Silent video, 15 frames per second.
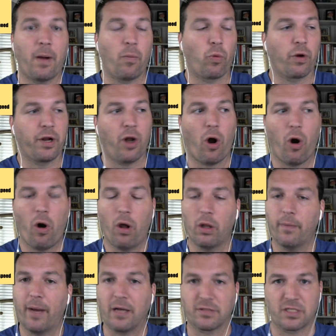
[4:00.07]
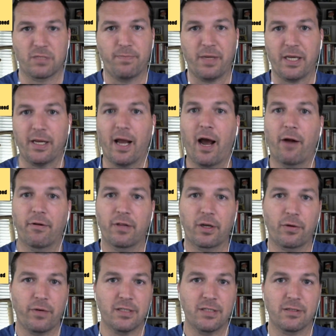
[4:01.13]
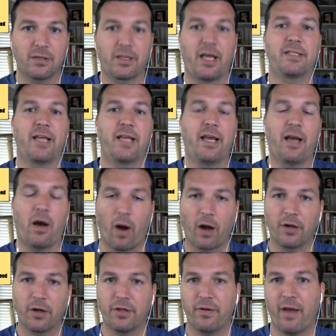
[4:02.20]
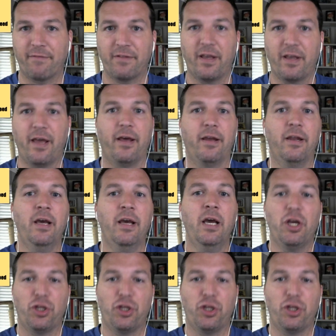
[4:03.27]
worried all about speed. How do the greens look that day? How hard do you have to hit it?